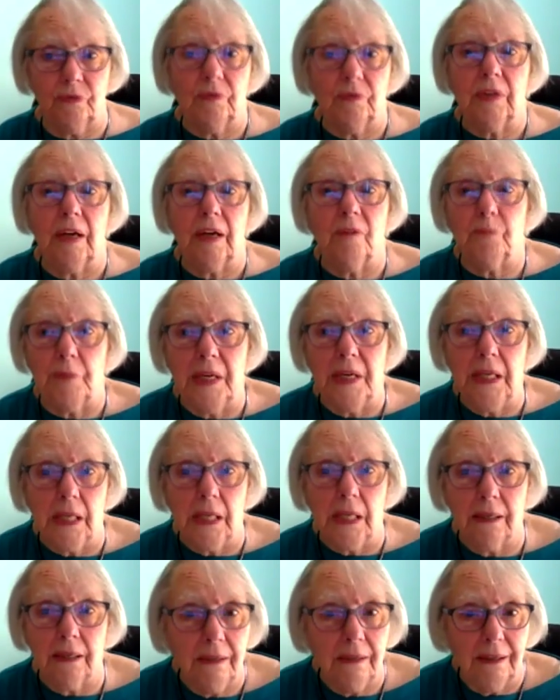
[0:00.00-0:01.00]
of
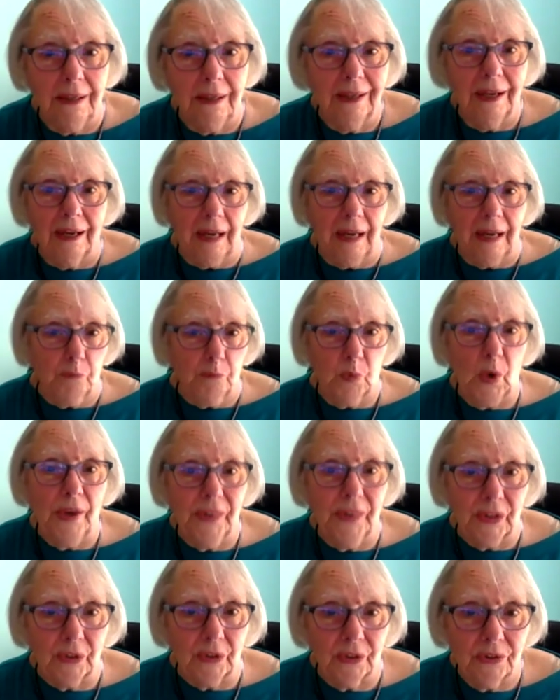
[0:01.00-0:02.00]
men and
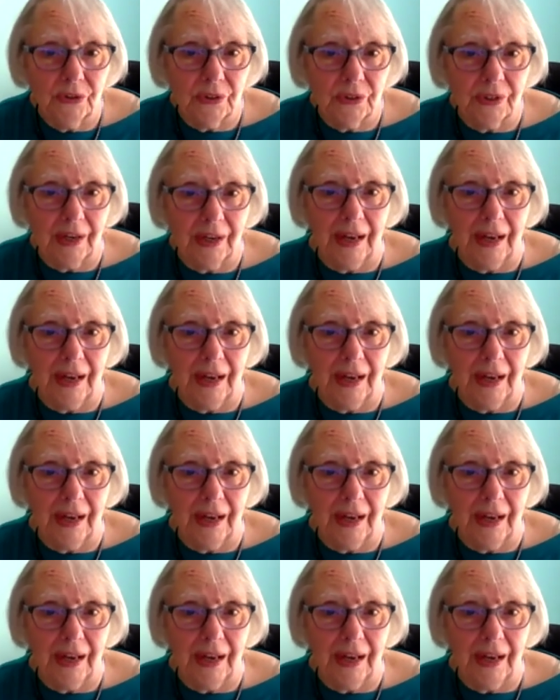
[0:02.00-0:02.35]
brothers,